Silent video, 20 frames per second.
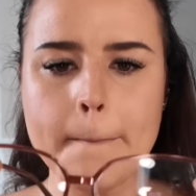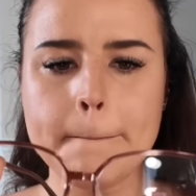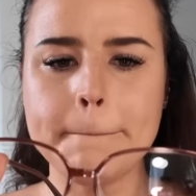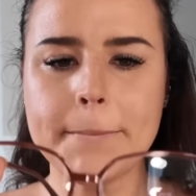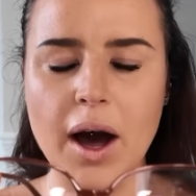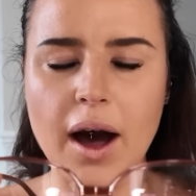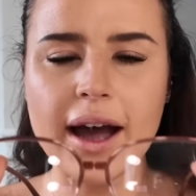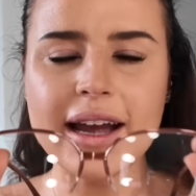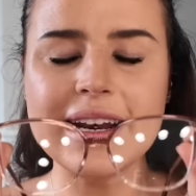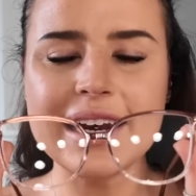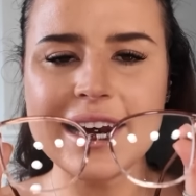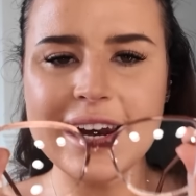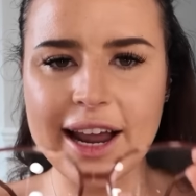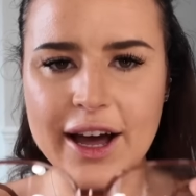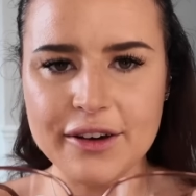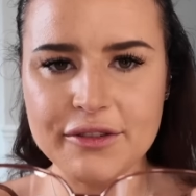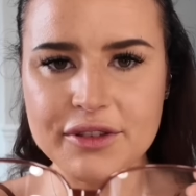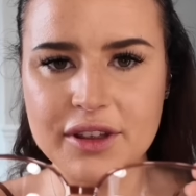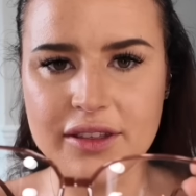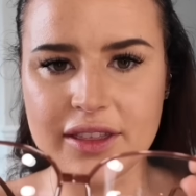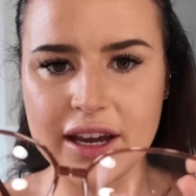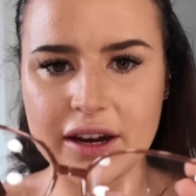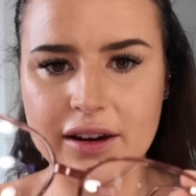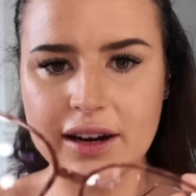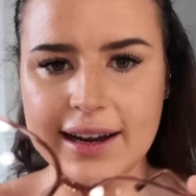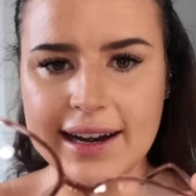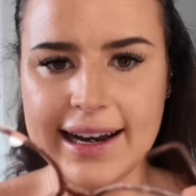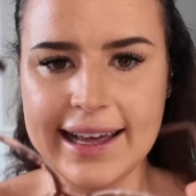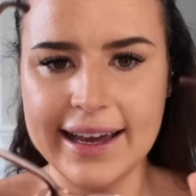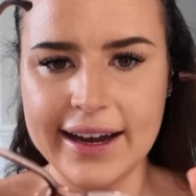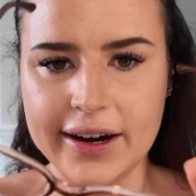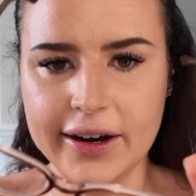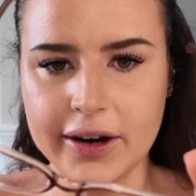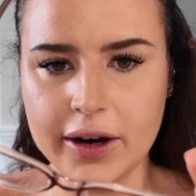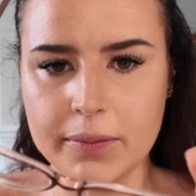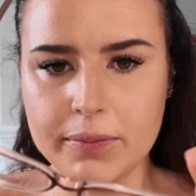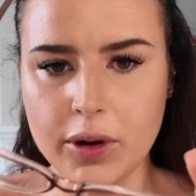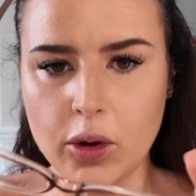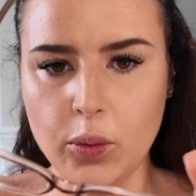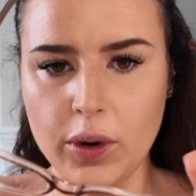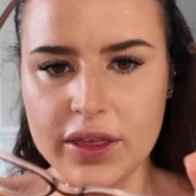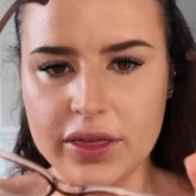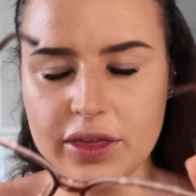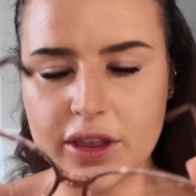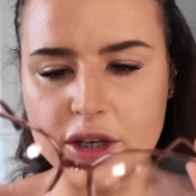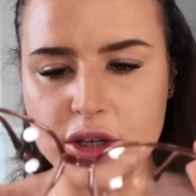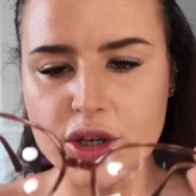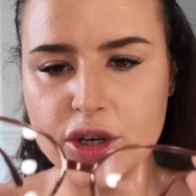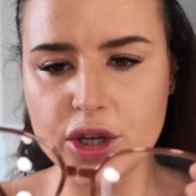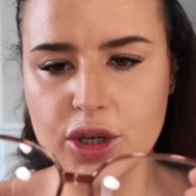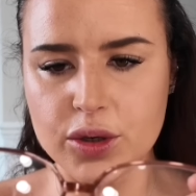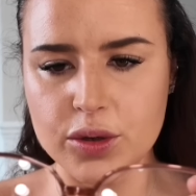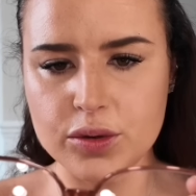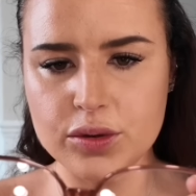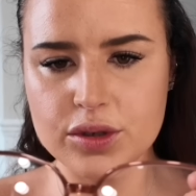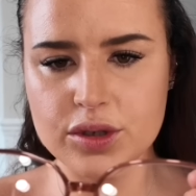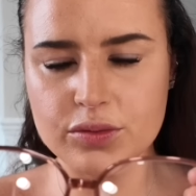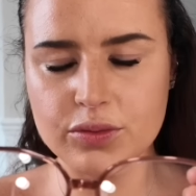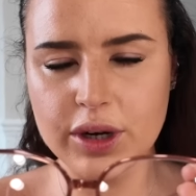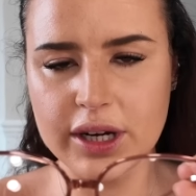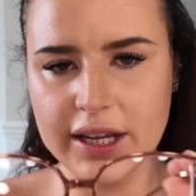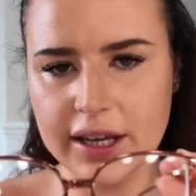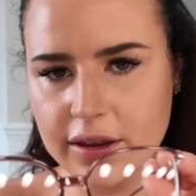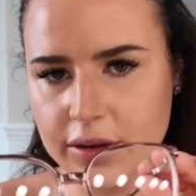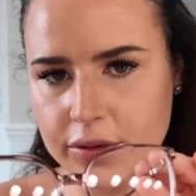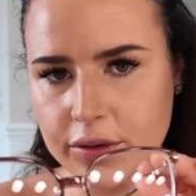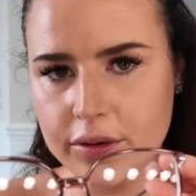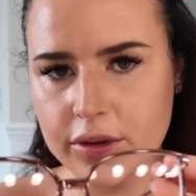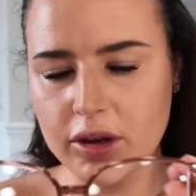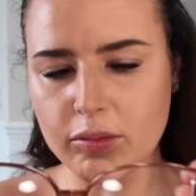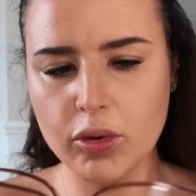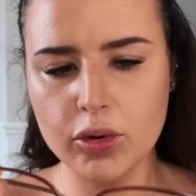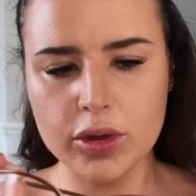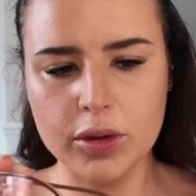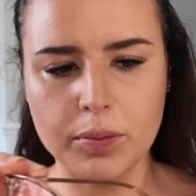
but I love that they're clear, but with the nude running through them or the